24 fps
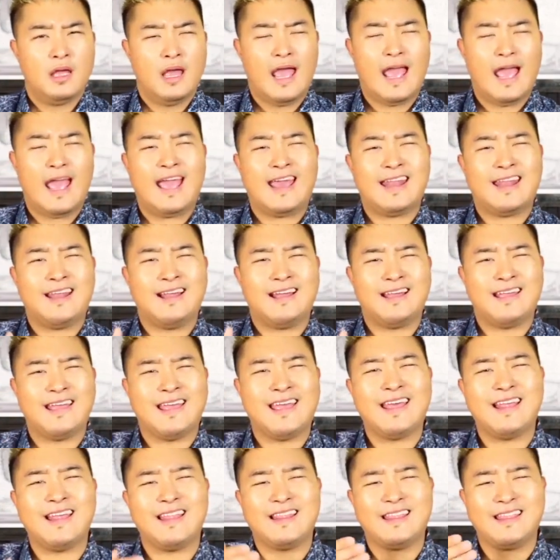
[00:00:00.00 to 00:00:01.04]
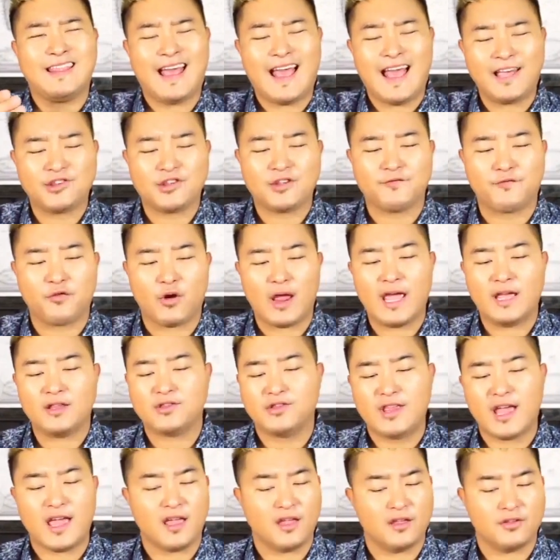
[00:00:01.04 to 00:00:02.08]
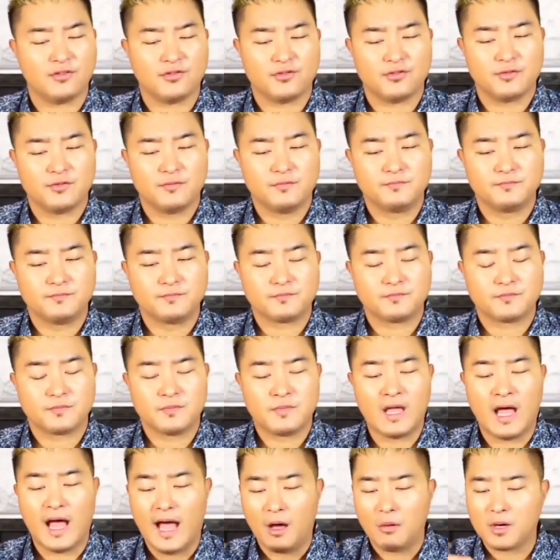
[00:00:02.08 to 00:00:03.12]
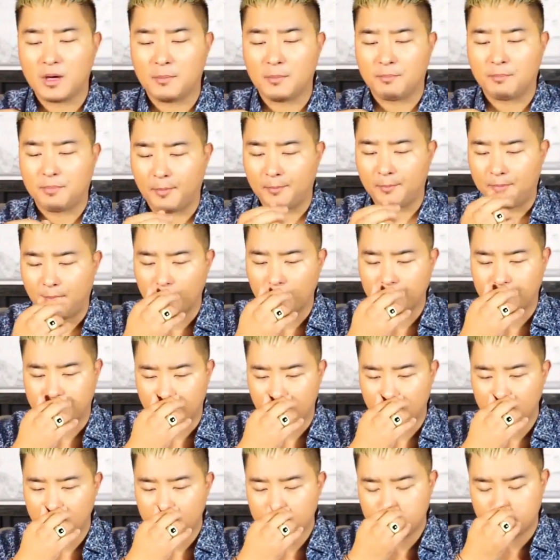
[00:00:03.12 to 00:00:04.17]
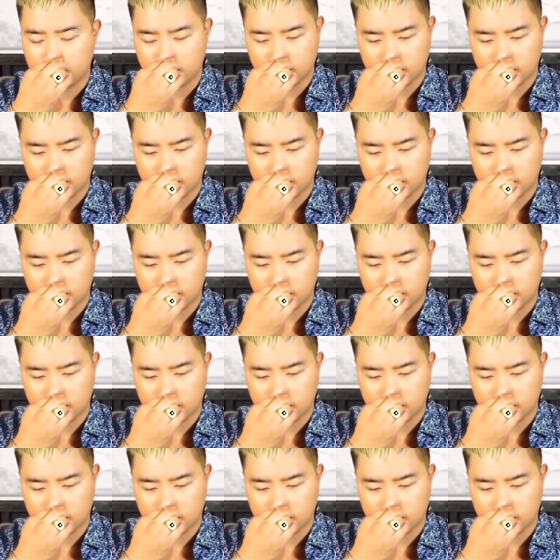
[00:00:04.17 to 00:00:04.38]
And it lasted for 8 days. Now, I want to propose to you,